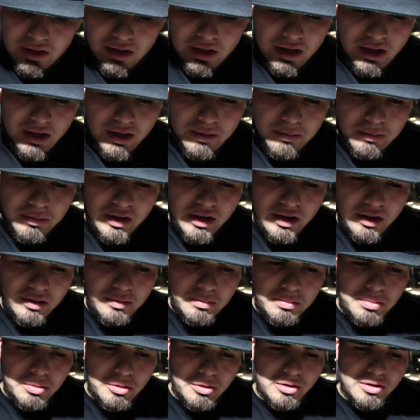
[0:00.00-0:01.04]
I am
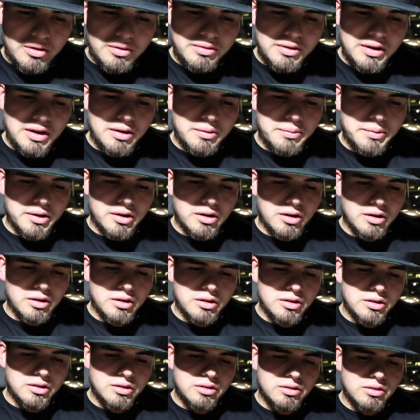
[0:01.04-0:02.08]
getting bored of how my car
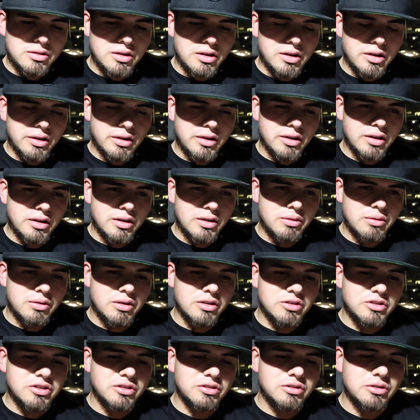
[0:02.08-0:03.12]
looks. I kind of
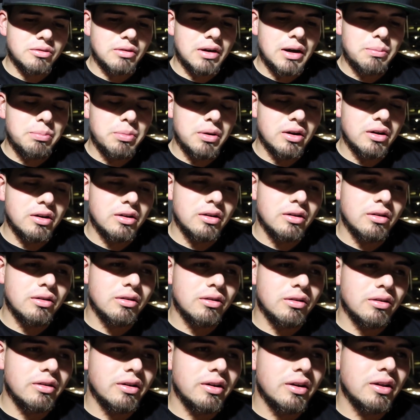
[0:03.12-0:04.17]
want to change the wrap on it
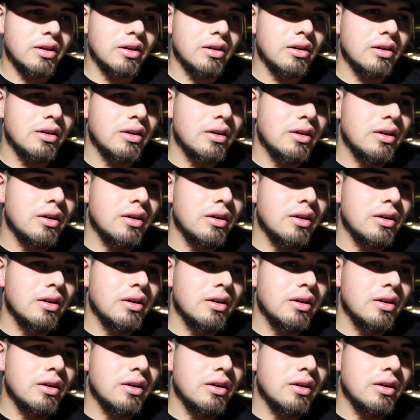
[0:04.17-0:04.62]
already.